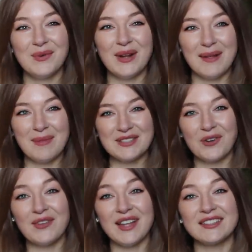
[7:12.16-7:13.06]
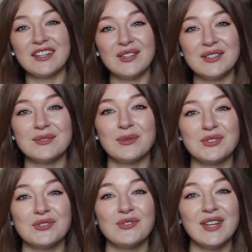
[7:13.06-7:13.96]
when I met Korean girls
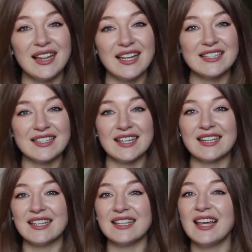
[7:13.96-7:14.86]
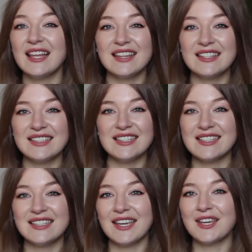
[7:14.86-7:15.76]
was realizing that this
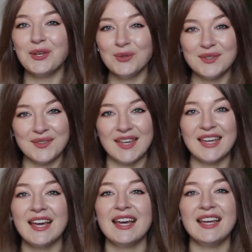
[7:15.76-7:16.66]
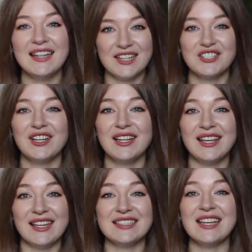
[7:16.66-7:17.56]
isn't a cute thing, it
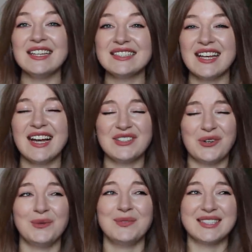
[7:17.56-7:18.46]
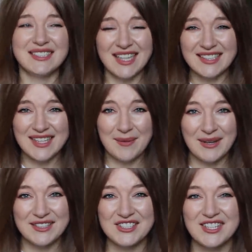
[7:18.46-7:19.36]
actually is a sign of sun
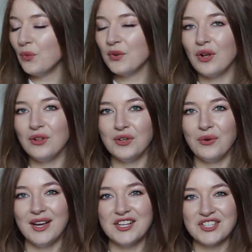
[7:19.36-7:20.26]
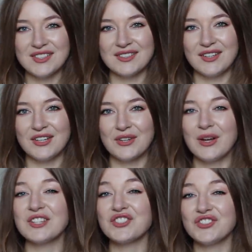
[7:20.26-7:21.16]
damage. We all know Asians are
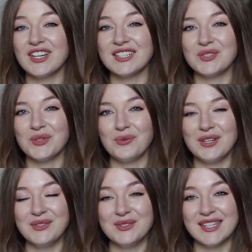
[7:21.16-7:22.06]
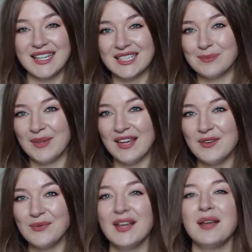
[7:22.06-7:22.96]
quite strict when using
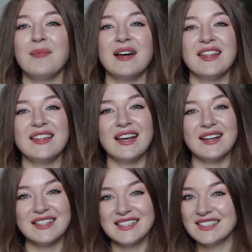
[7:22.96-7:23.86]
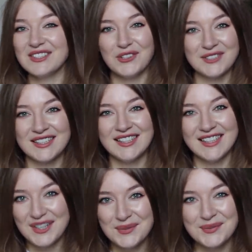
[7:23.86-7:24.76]
SPF, but that is not
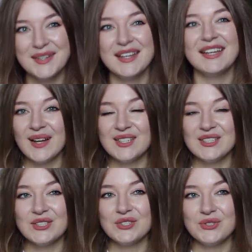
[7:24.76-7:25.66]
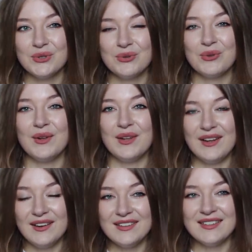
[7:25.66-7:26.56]
enough I needed to
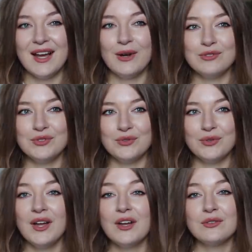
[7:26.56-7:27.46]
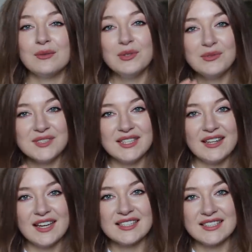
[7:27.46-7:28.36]
learn how to remove
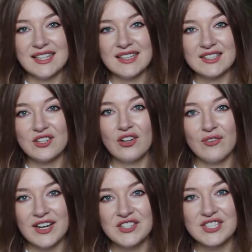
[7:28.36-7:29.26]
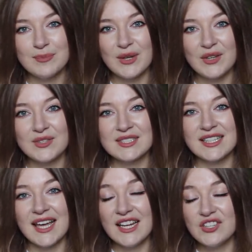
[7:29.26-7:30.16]
the existing discolorations
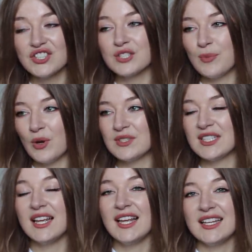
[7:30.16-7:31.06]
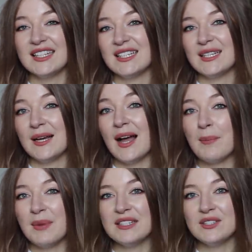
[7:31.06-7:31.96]
because age spots uh,
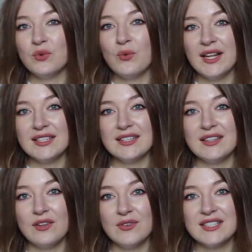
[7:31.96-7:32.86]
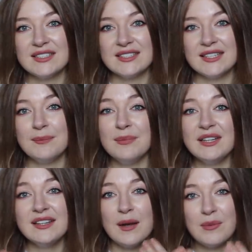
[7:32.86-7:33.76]
happen when there is a
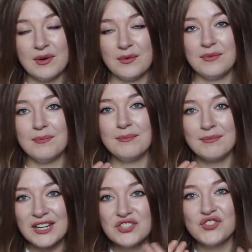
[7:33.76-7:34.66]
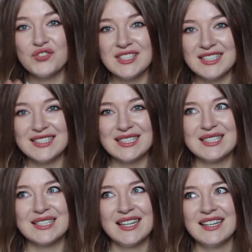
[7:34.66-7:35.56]
buildup of um, untreated
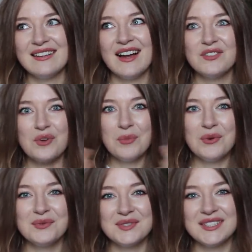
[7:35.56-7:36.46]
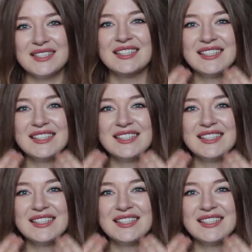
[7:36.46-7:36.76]
unremoved